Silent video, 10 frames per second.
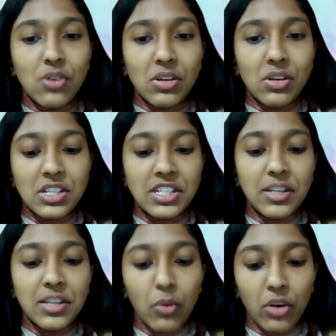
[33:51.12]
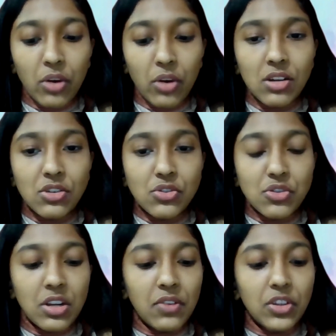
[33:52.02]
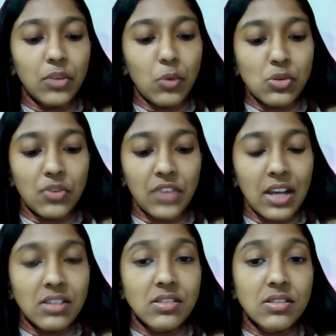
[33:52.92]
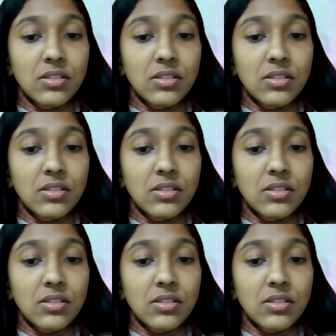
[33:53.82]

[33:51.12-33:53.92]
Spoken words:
Dr. Teenam Bora to deliver the vote of thanks.